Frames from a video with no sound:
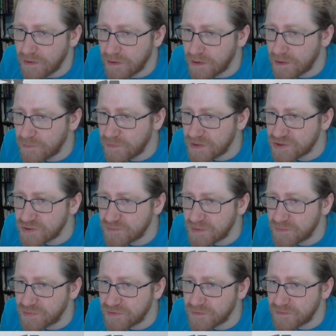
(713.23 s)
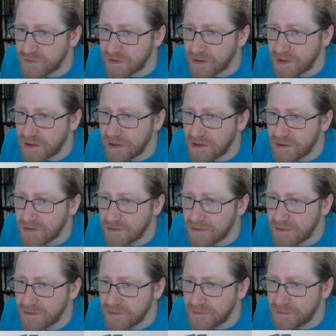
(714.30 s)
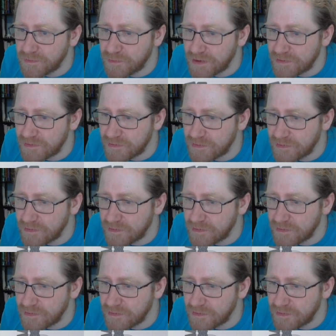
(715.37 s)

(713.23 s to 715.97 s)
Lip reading: And we should be producing a lot of white.